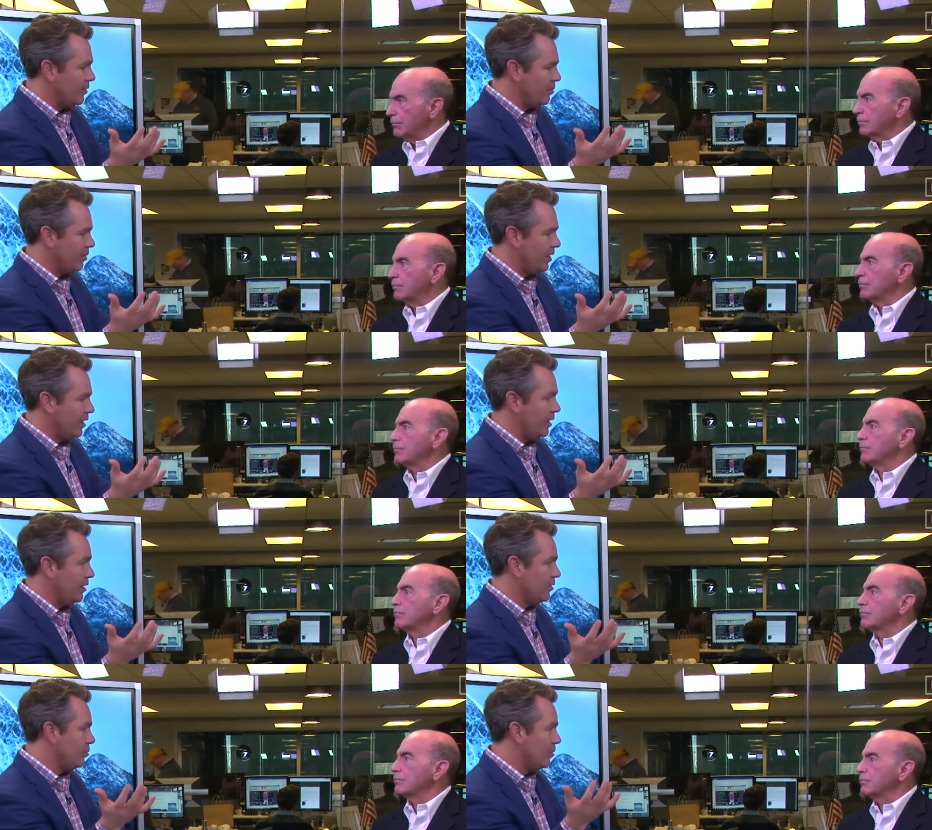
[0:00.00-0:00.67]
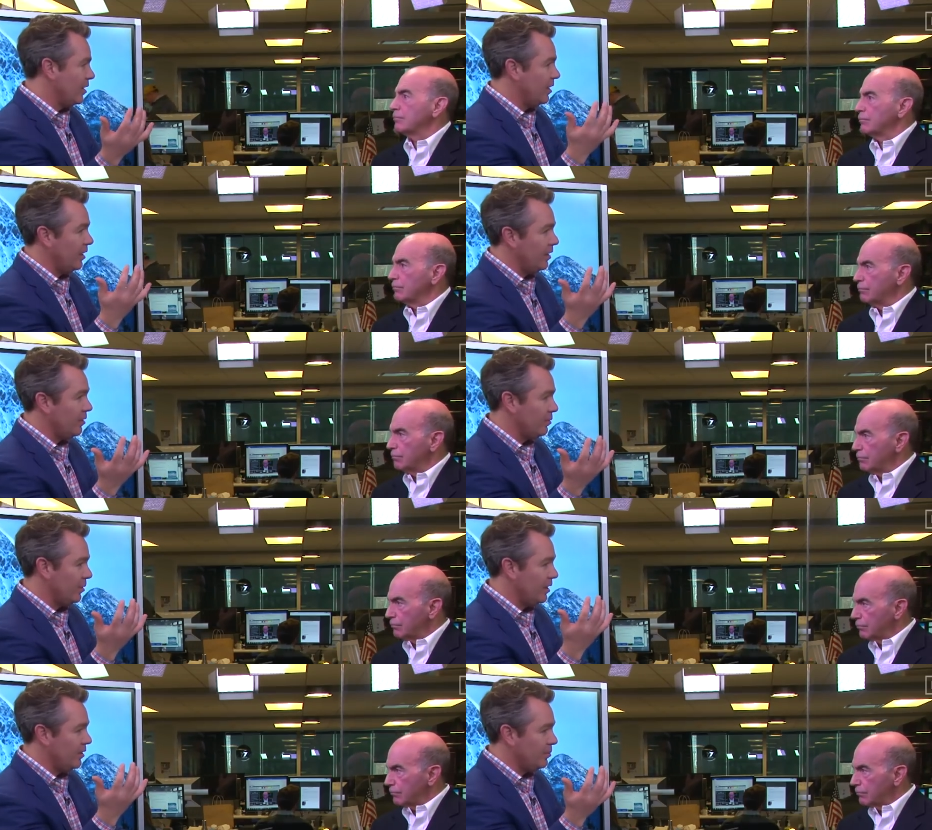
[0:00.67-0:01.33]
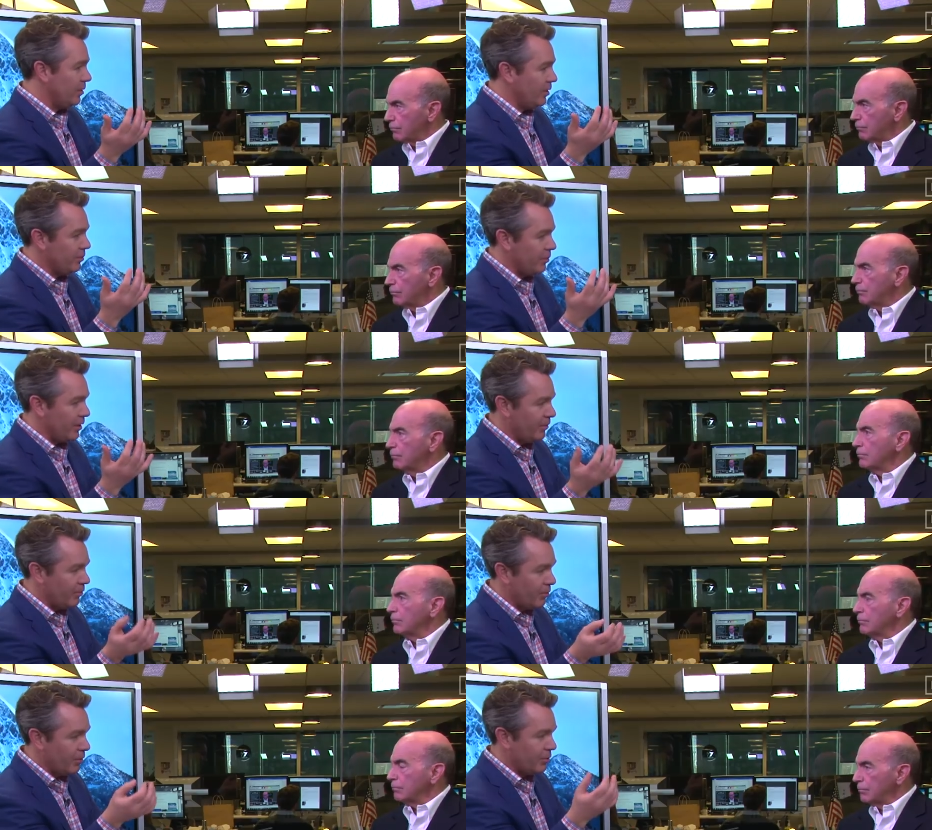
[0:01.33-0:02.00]
Speaker 1: 2023,
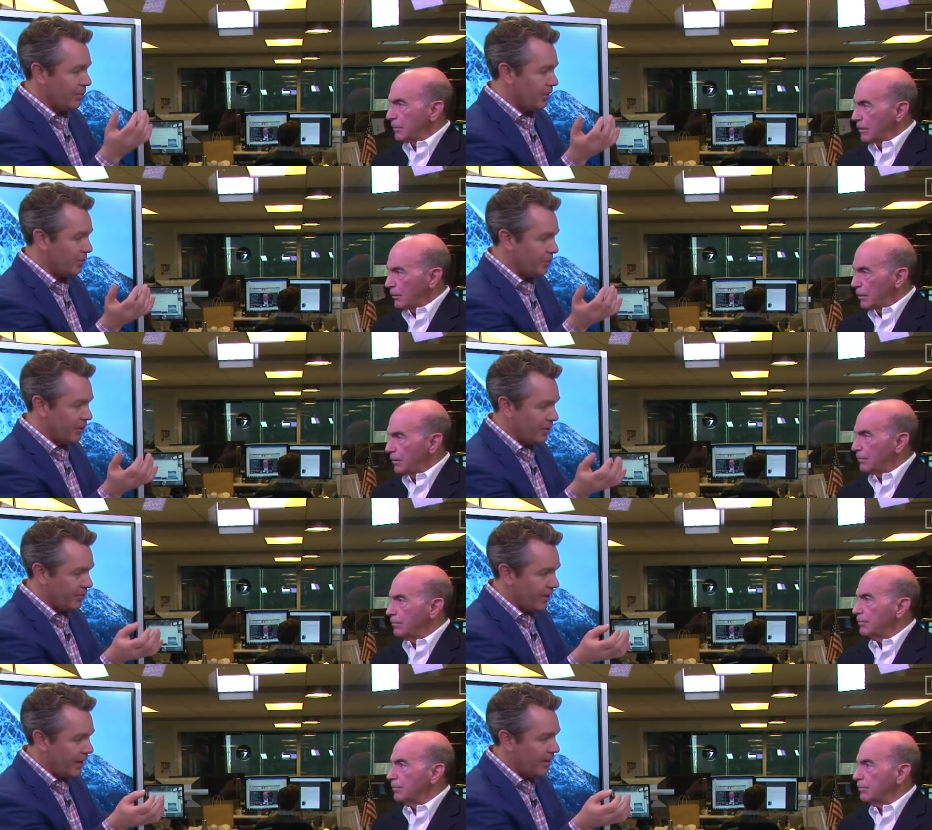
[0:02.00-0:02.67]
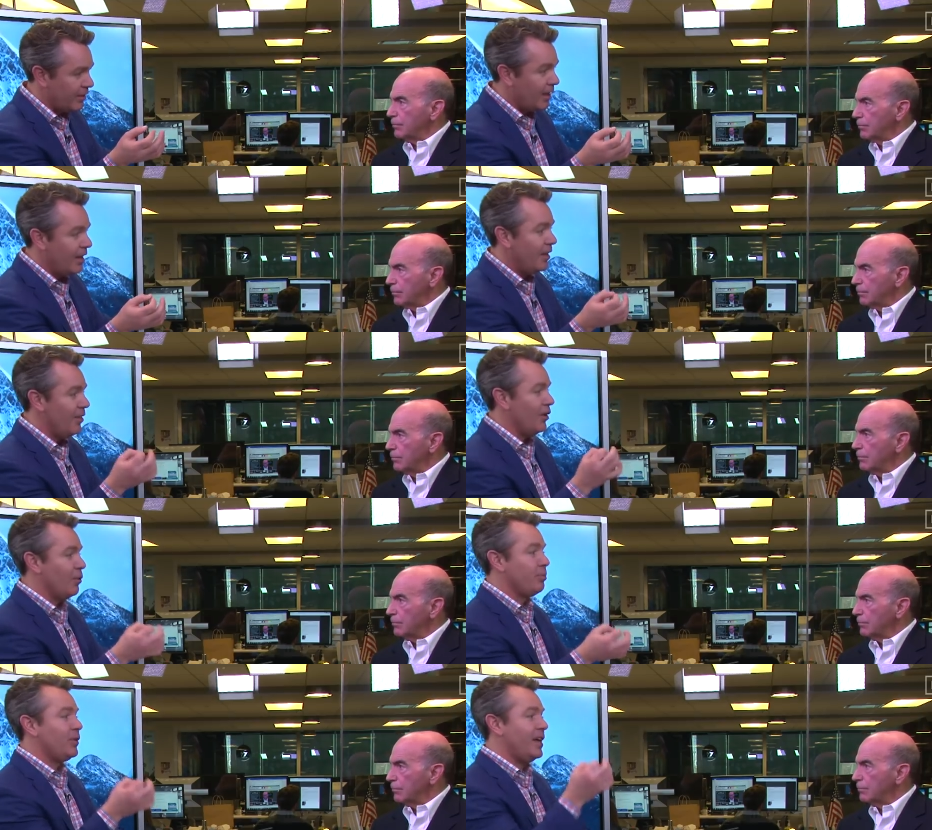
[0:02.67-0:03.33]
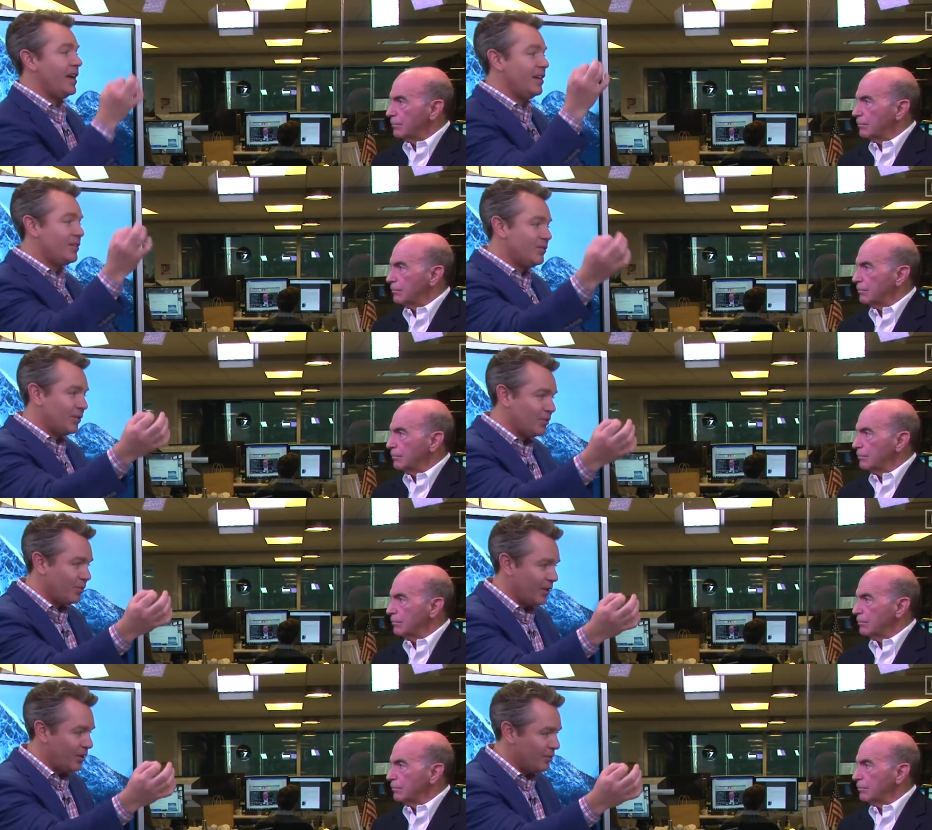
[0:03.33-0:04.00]
2024, 2025. Right. Their plan is for
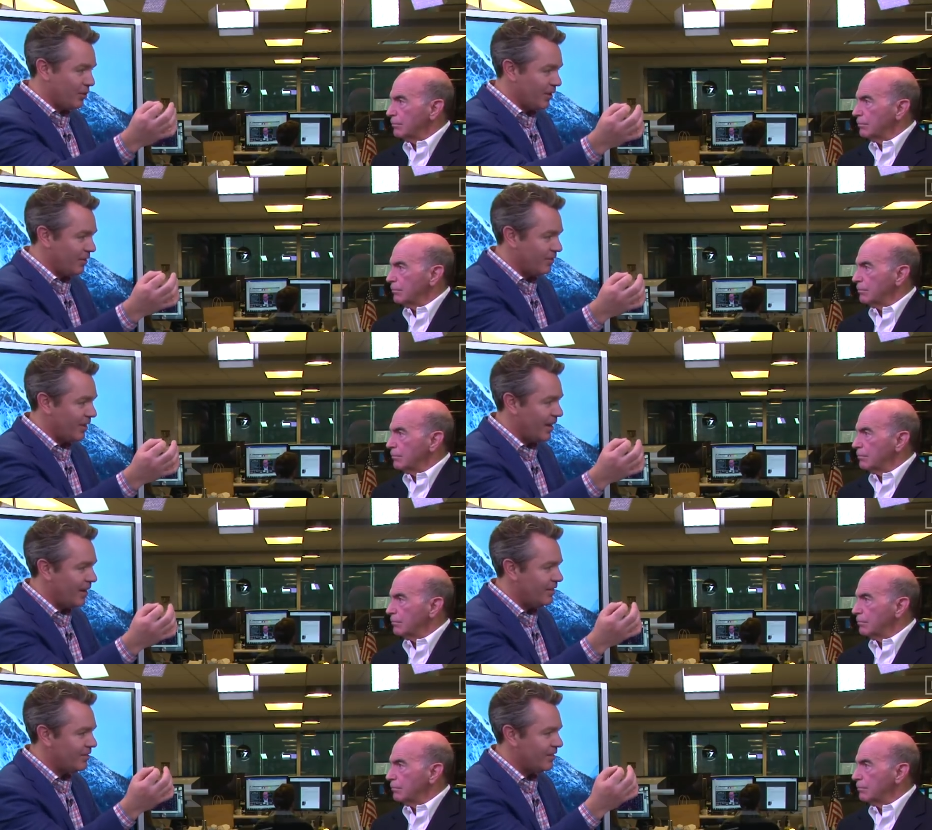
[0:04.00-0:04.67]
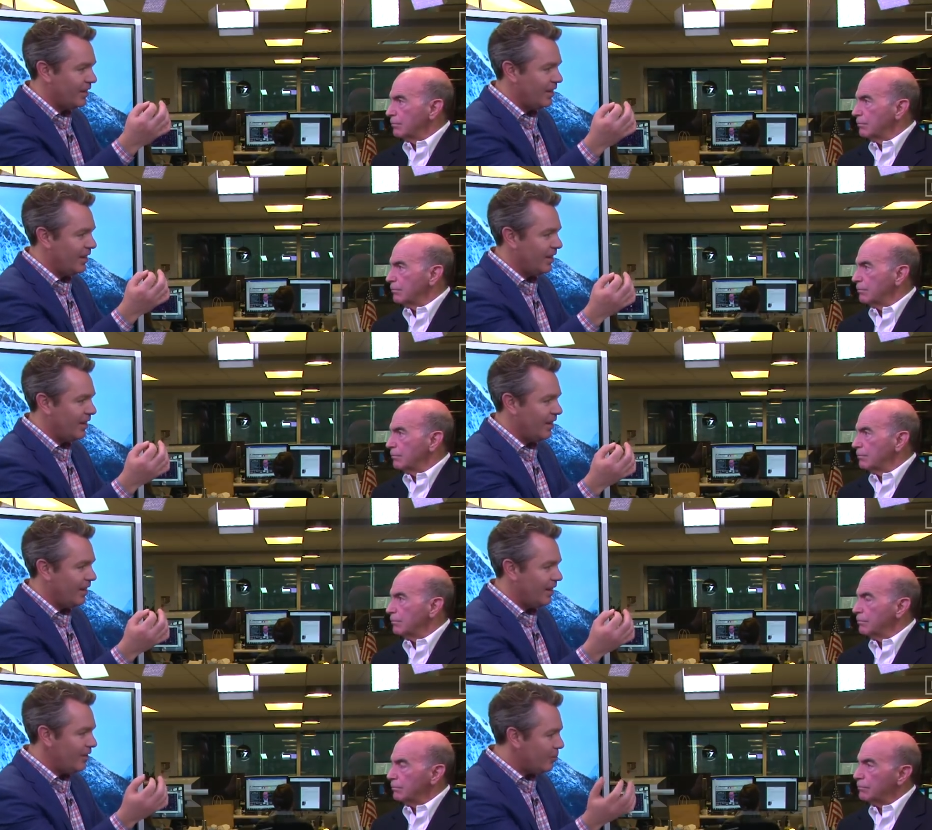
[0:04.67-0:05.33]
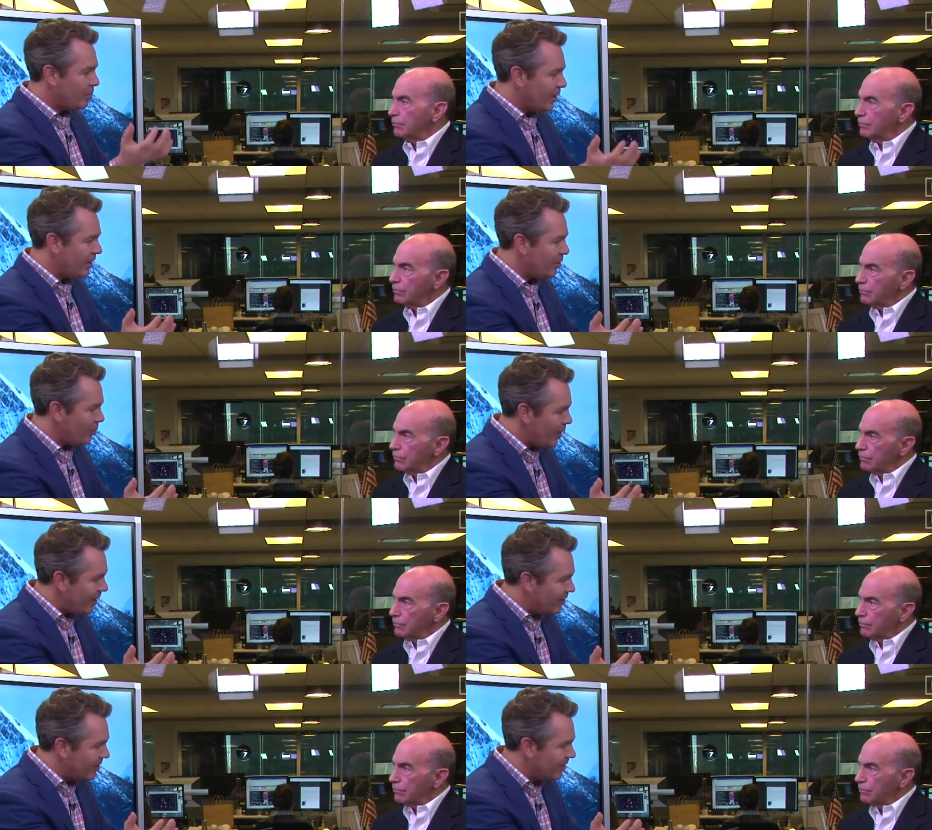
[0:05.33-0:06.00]
2025. And they're playing to
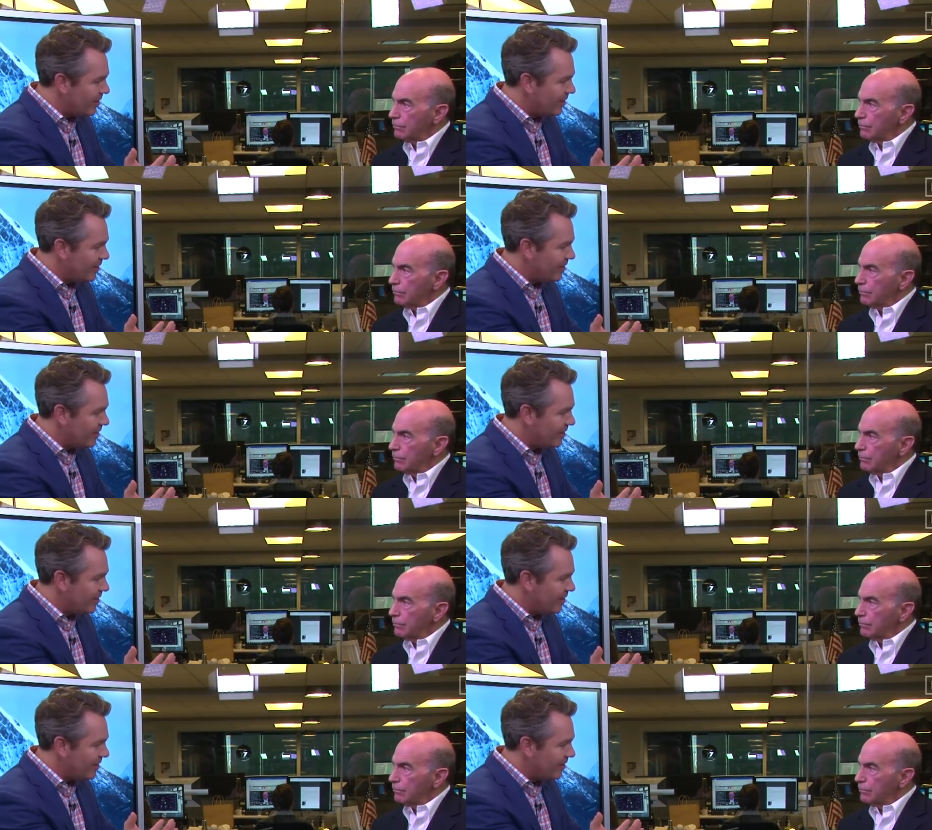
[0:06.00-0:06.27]
win.